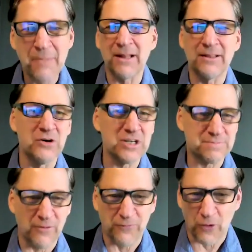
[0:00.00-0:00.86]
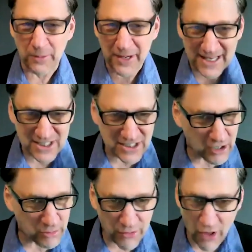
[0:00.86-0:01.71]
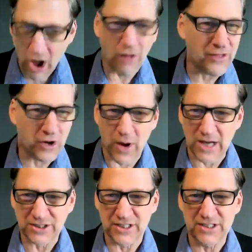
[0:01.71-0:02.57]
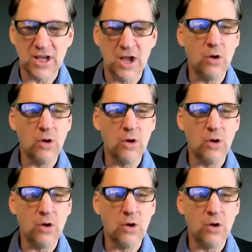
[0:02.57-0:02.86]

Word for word: But, Lewis, before we get started with all the questions,